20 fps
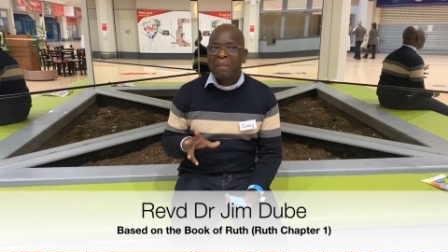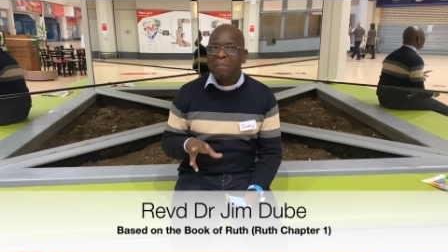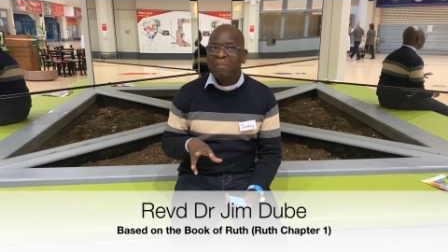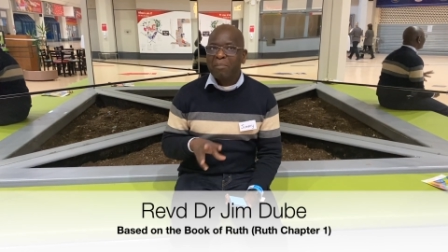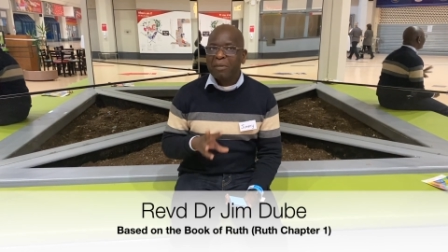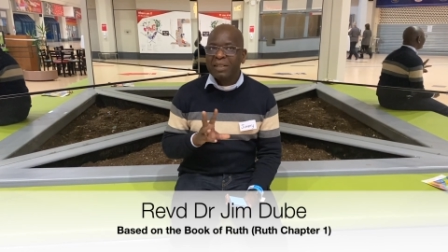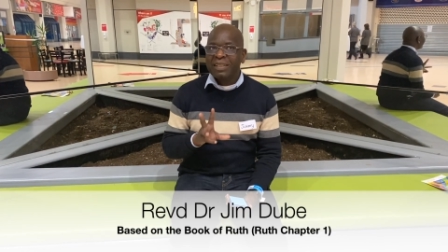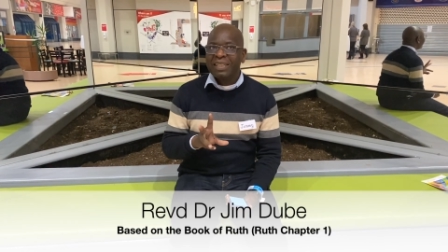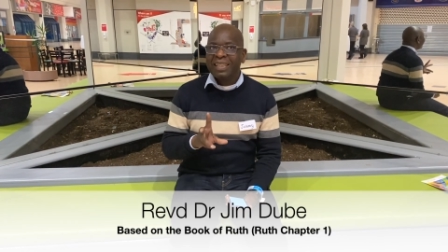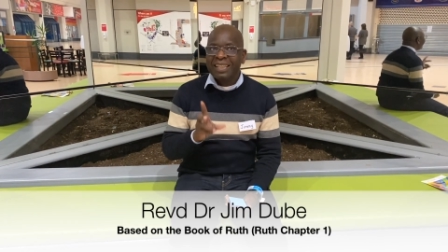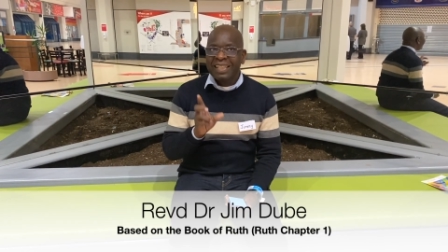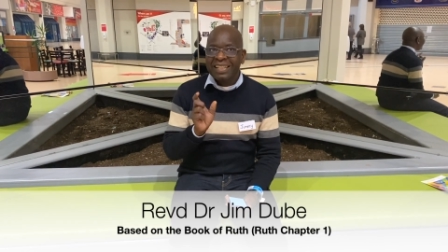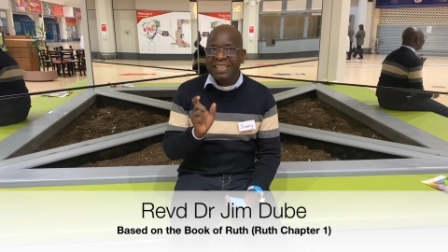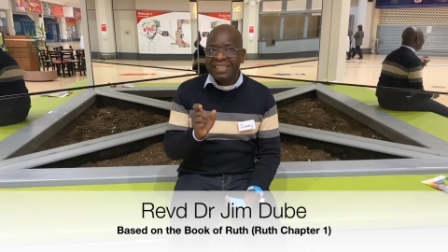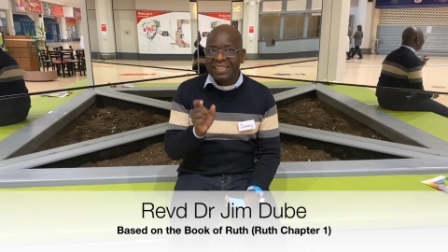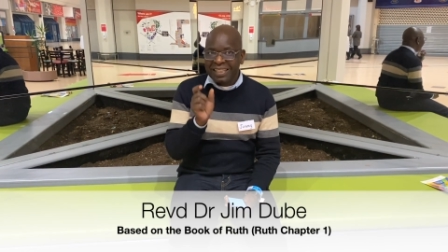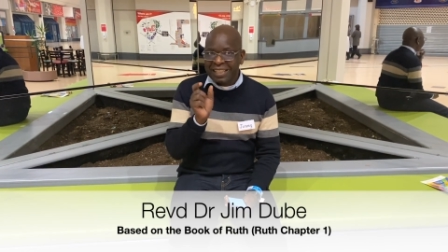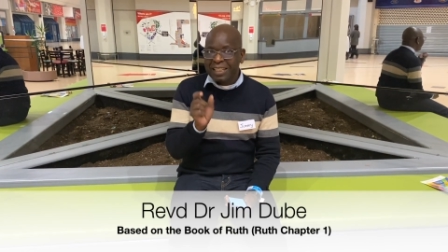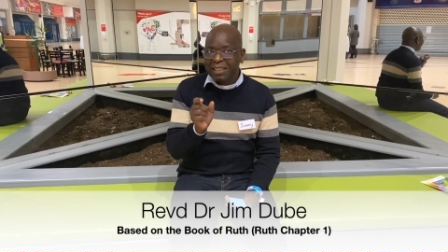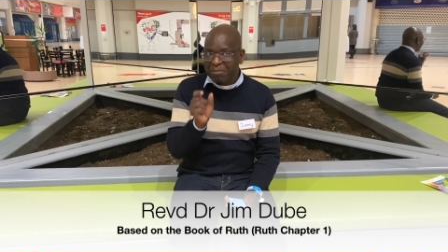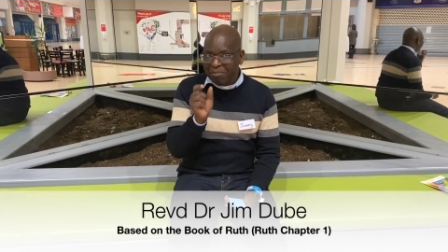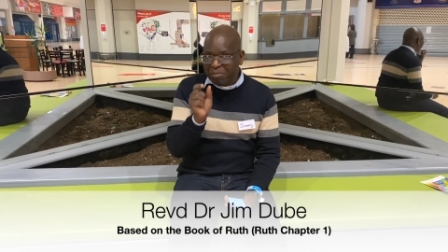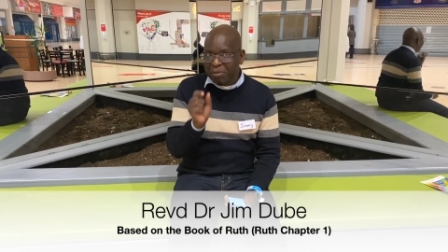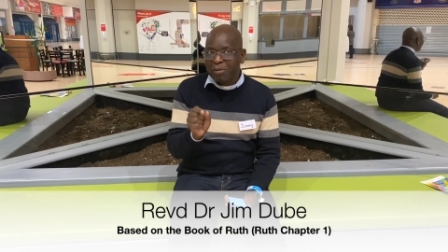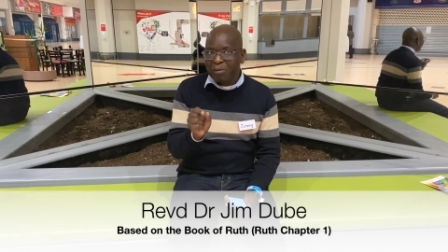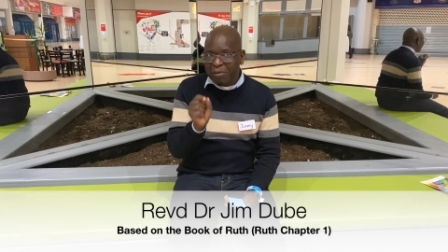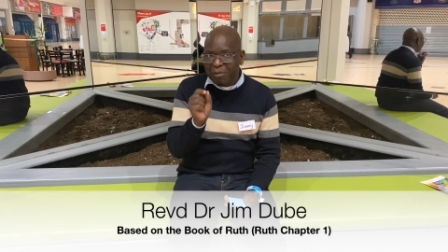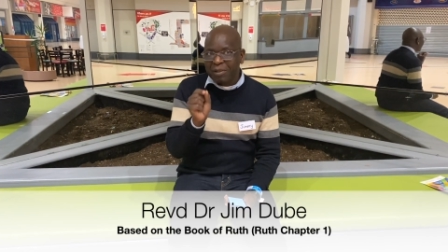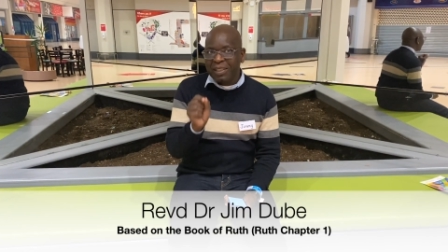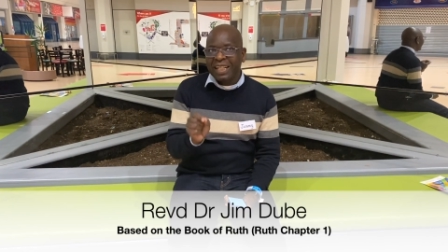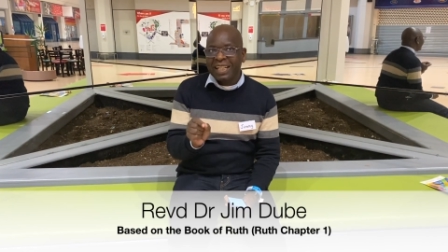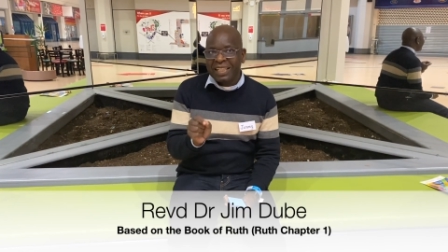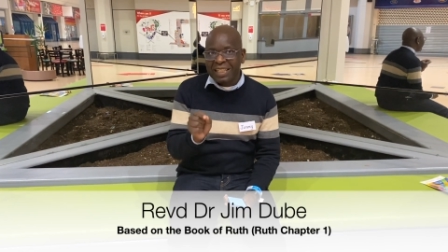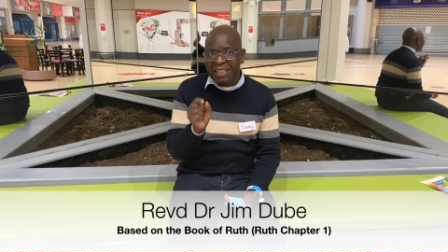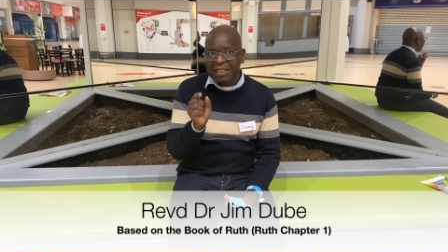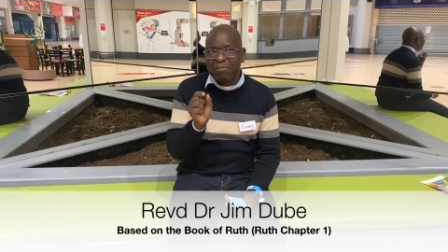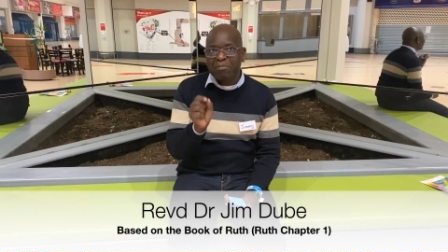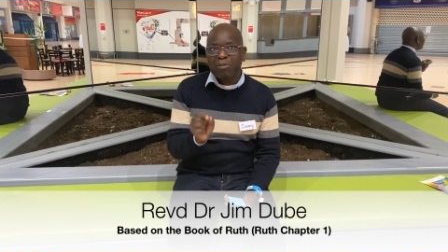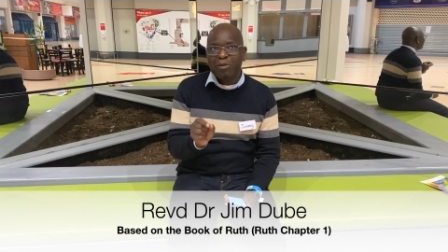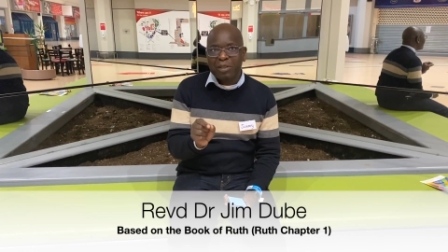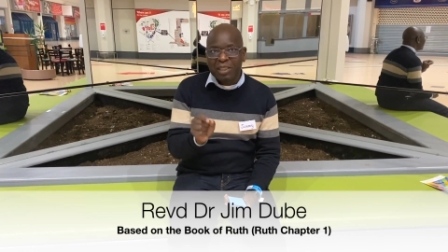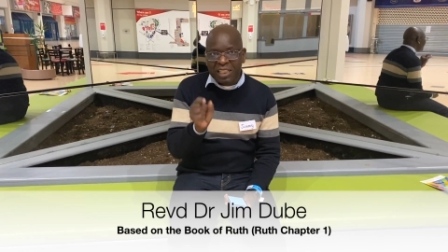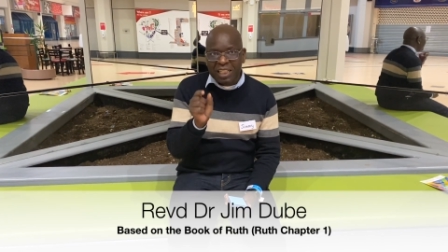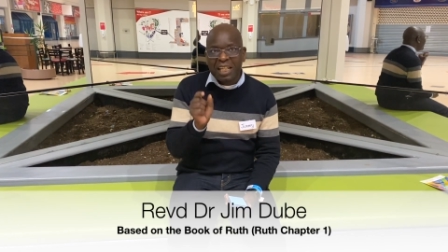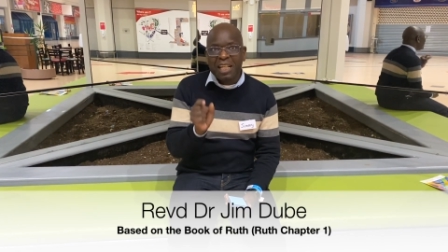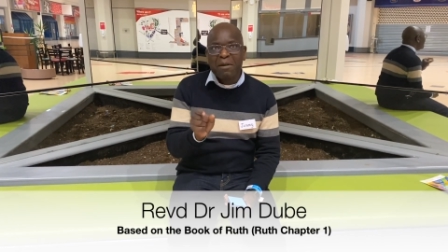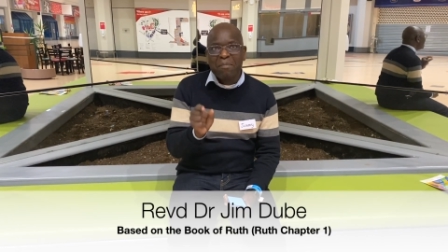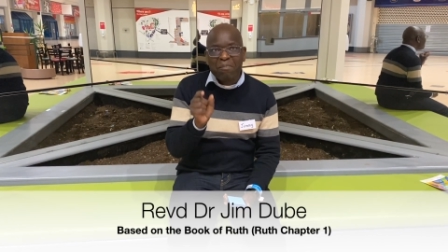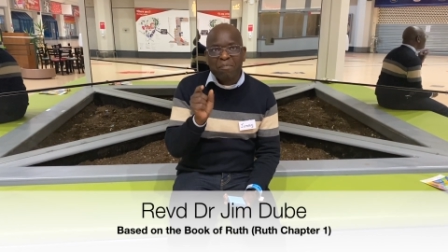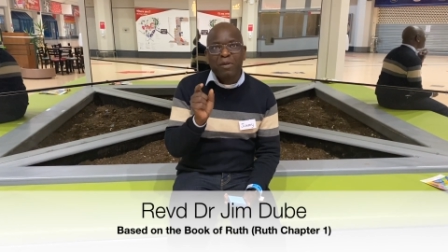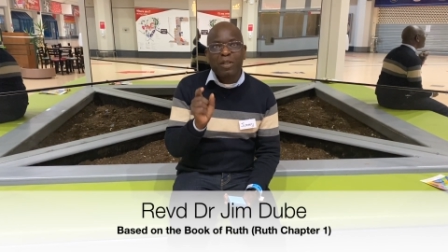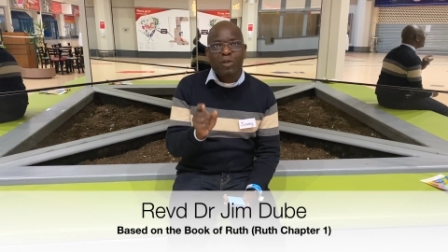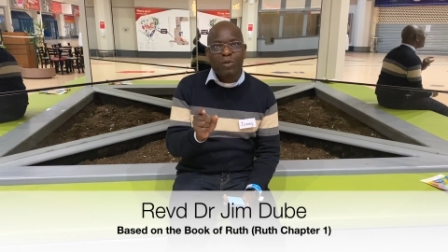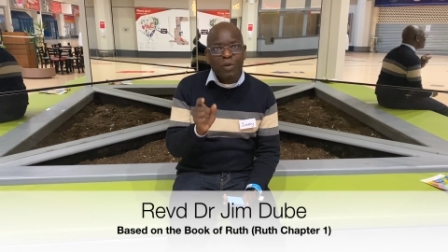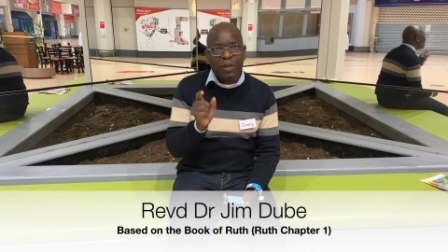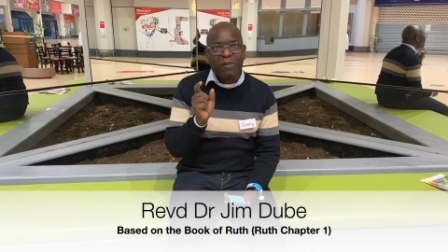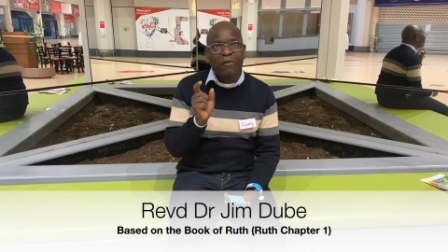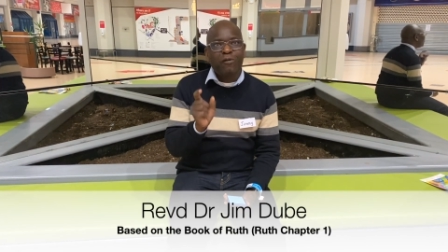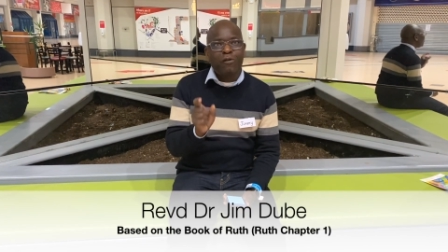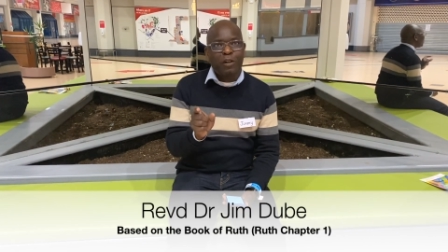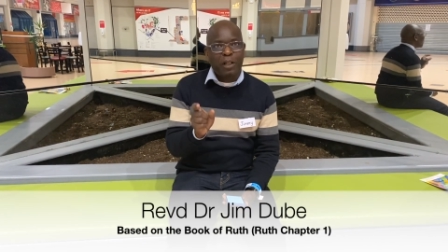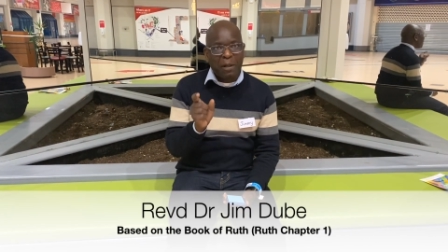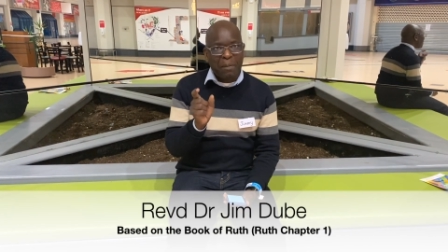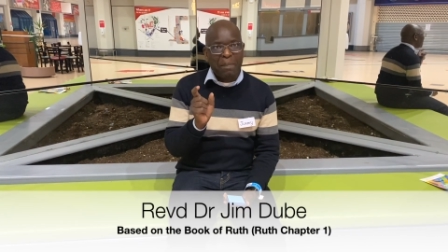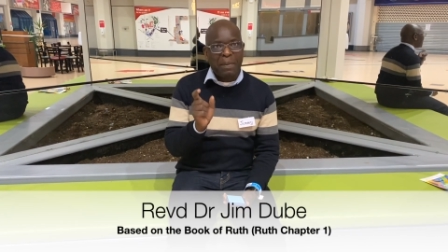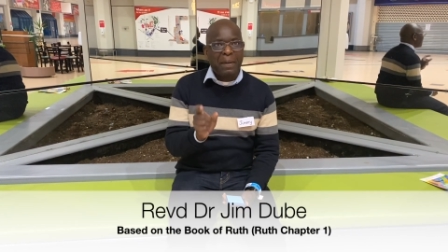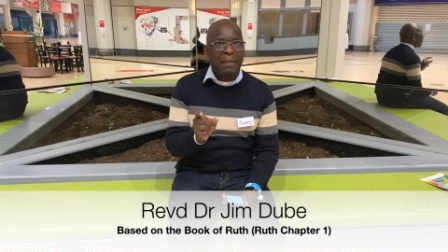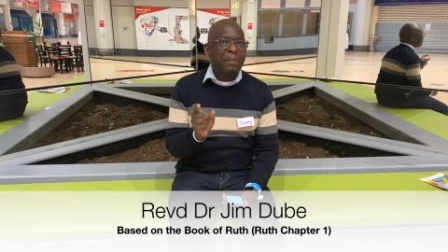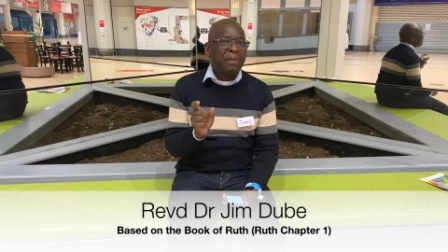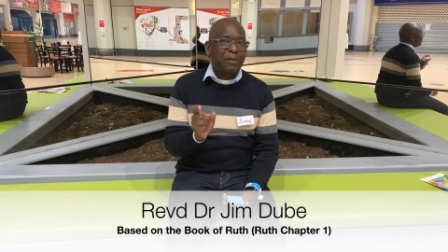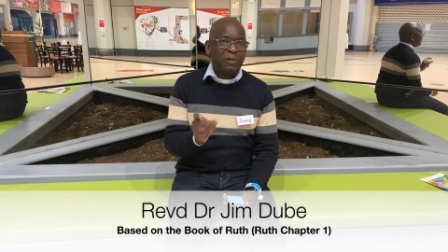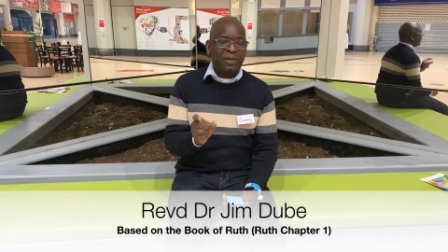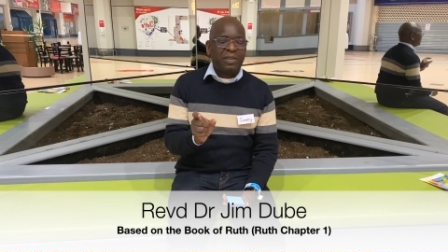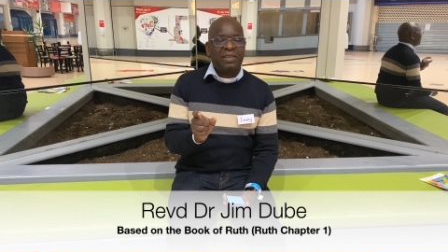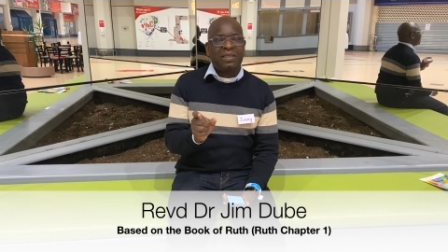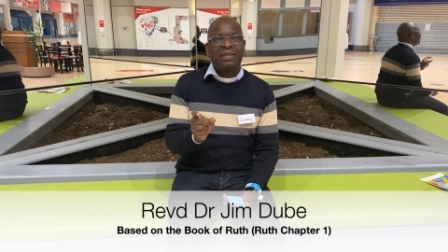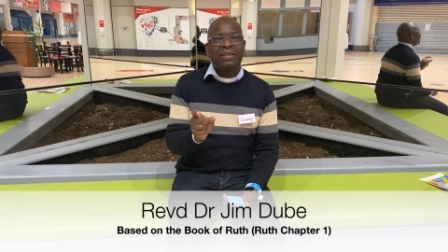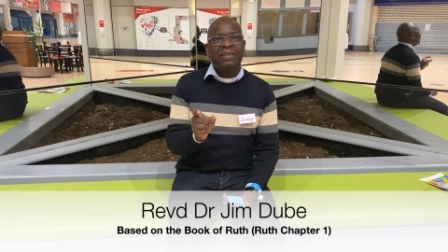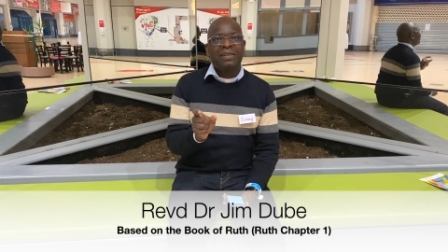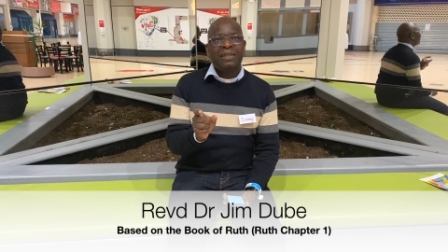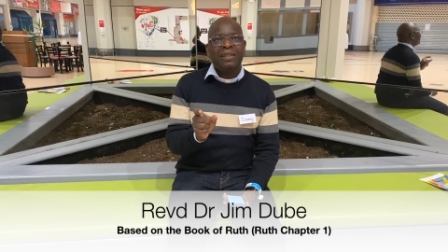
But there is this book that is put in between for a purpose,